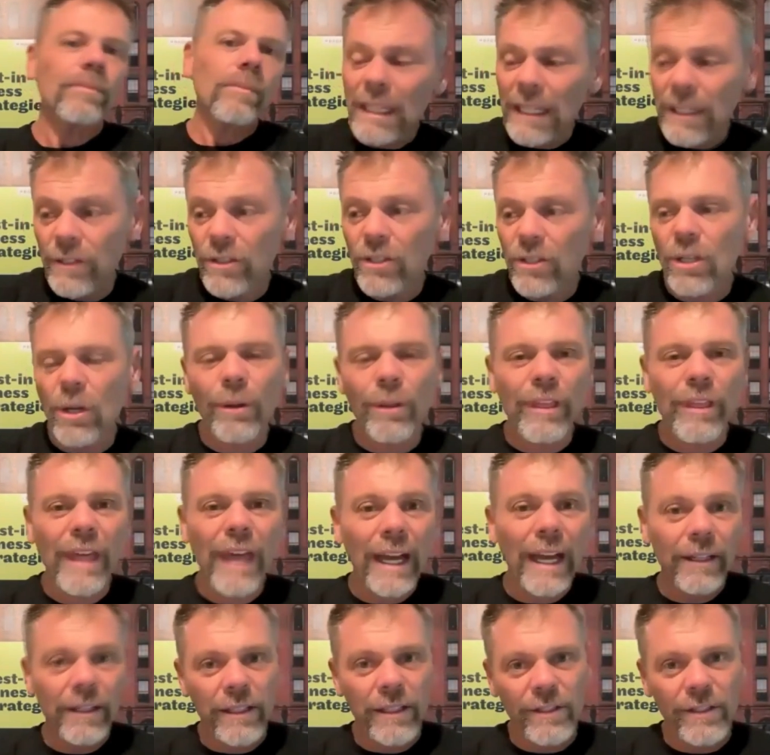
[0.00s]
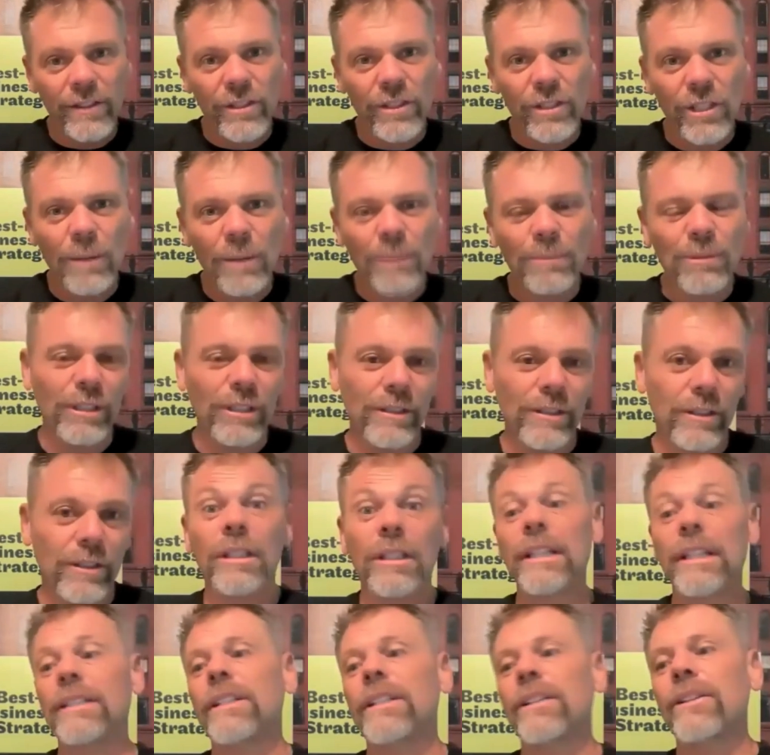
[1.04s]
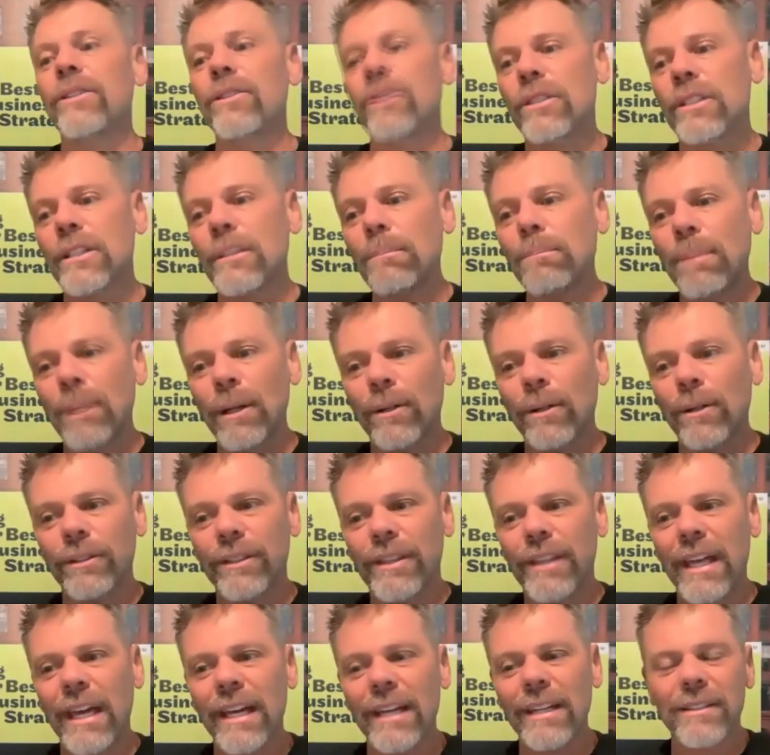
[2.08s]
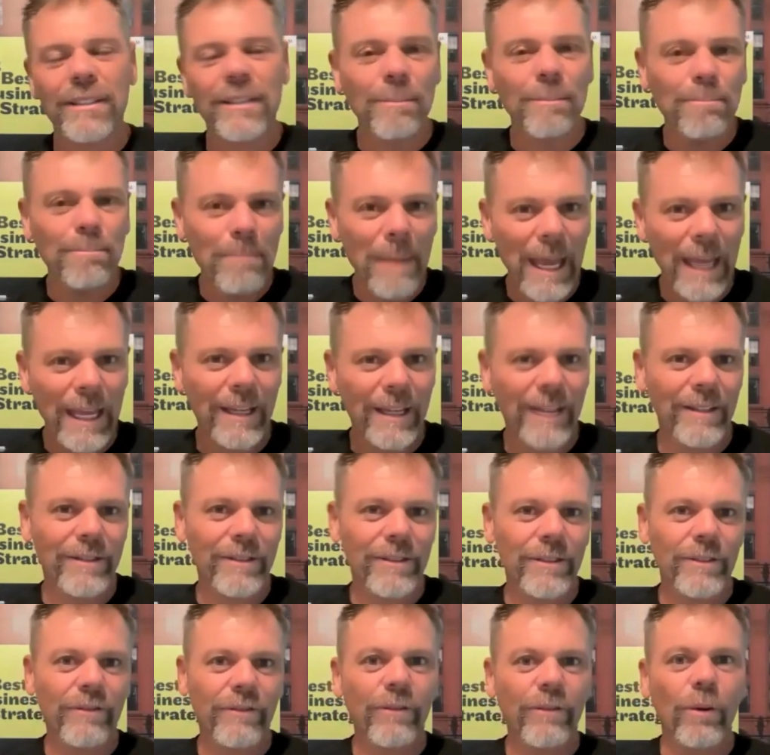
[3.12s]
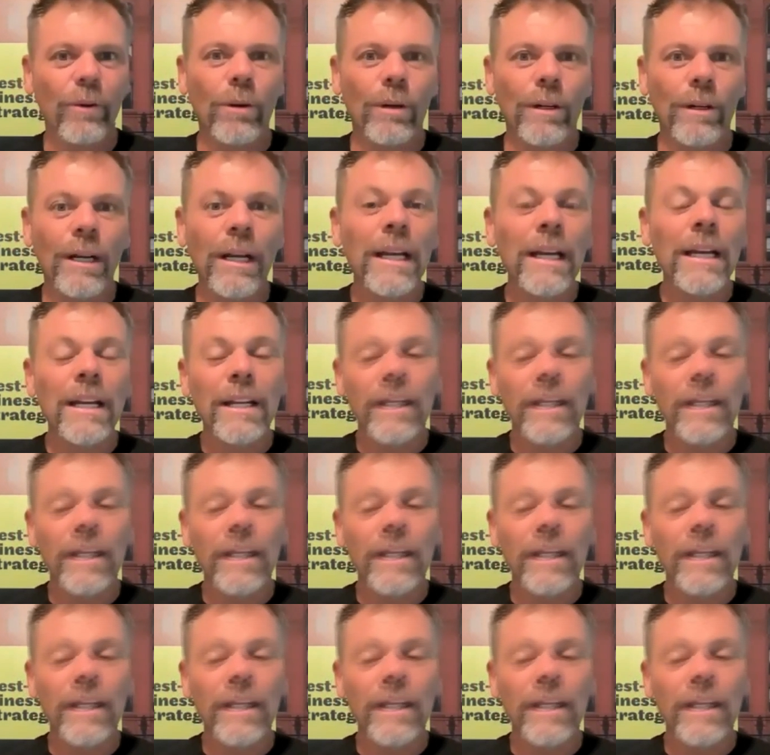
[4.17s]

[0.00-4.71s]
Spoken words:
And so that consumption continues to build that demand for,